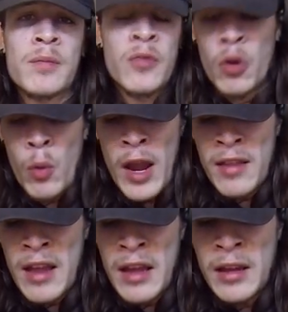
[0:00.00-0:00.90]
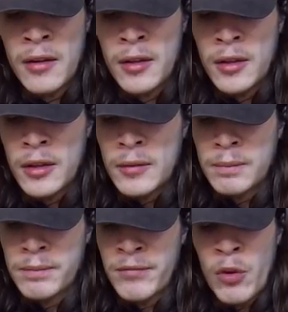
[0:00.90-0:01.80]
the way
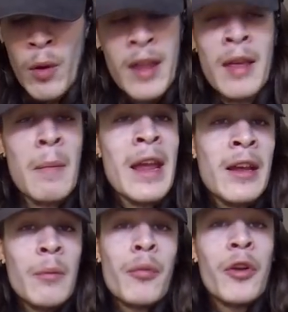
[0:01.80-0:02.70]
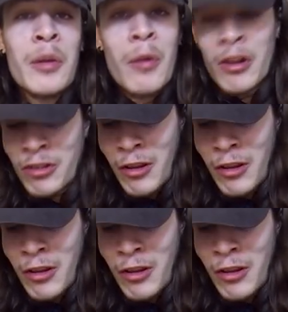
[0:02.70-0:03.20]
they make them, pretty much.